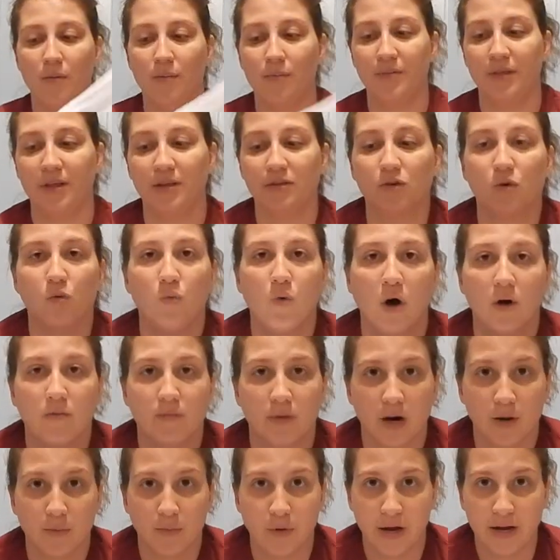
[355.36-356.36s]
These are
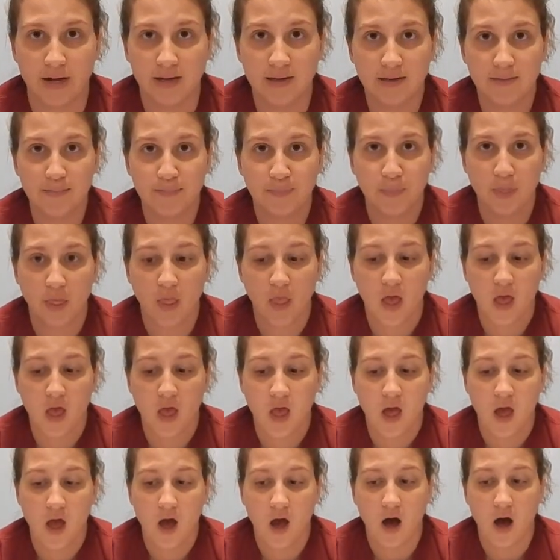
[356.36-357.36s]
Walmart brand.
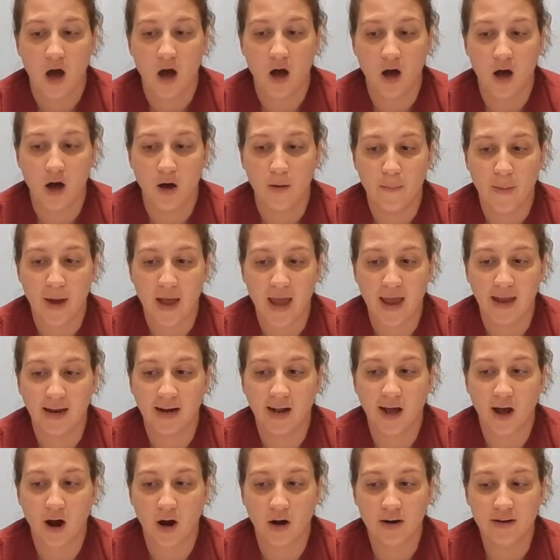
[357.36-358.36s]
And
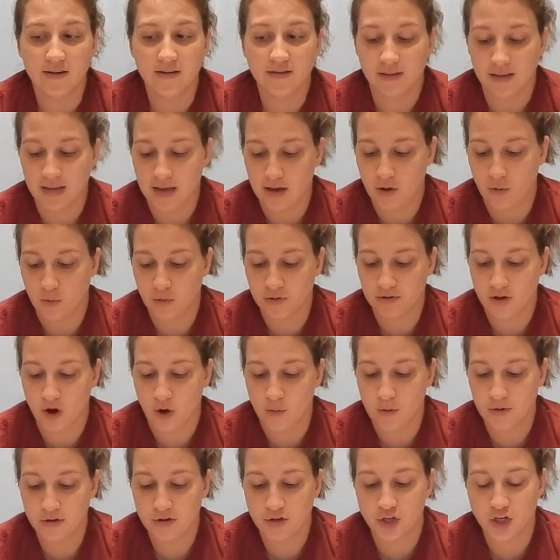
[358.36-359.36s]
I honestly was
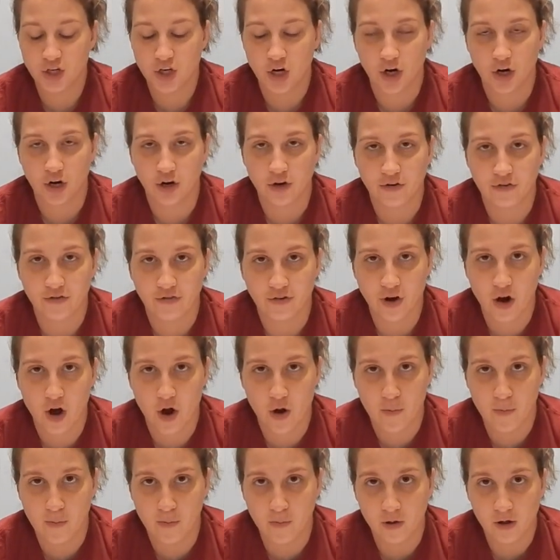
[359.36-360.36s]
almost deterred
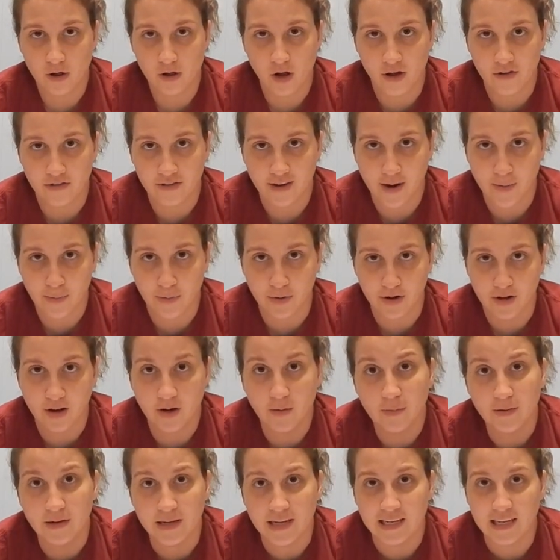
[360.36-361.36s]
from cloth diapering
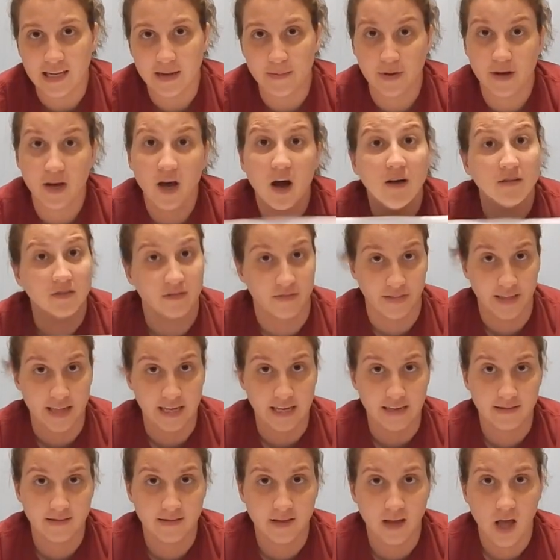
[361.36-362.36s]
completely because of
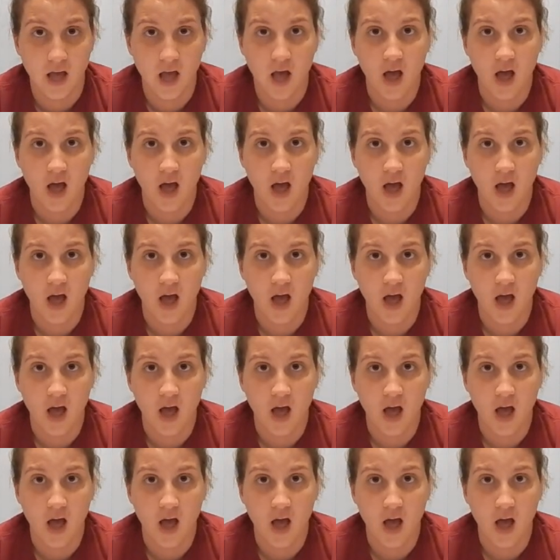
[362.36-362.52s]
these.